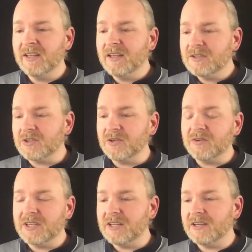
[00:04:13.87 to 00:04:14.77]
So
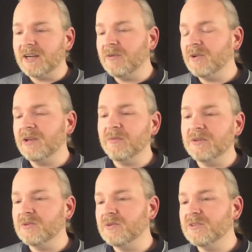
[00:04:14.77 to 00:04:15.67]
here I really
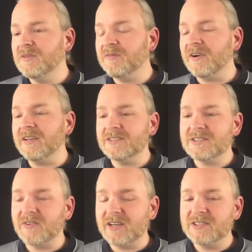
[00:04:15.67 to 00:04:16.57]
want to define a
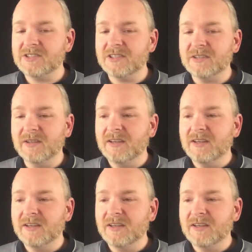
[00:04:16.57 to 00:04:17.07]
strategy